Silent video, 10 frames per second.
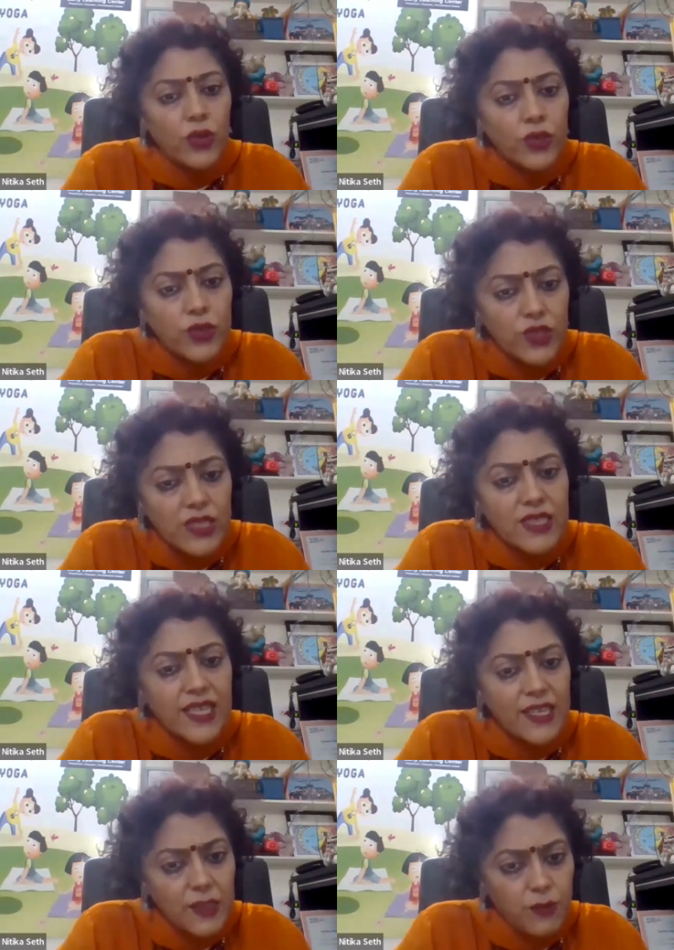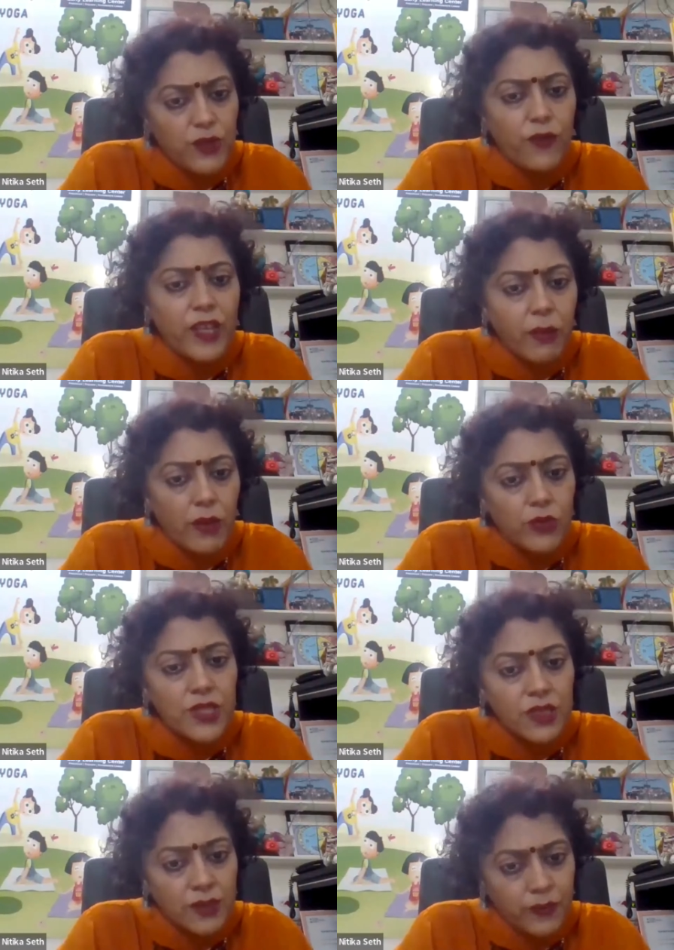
could also just tell us briefly about